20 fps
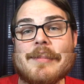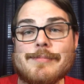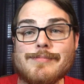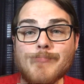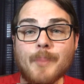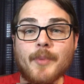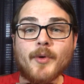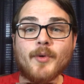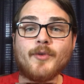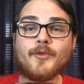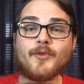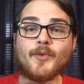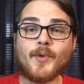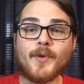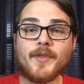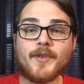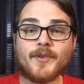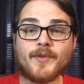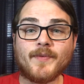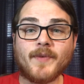Hope you
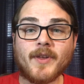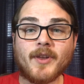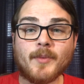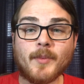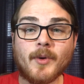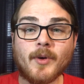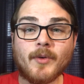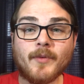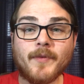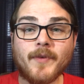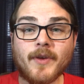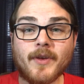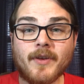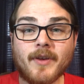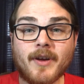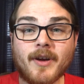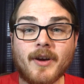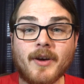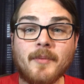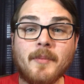enjoyed this fundamental
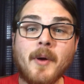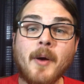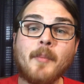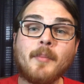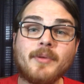video.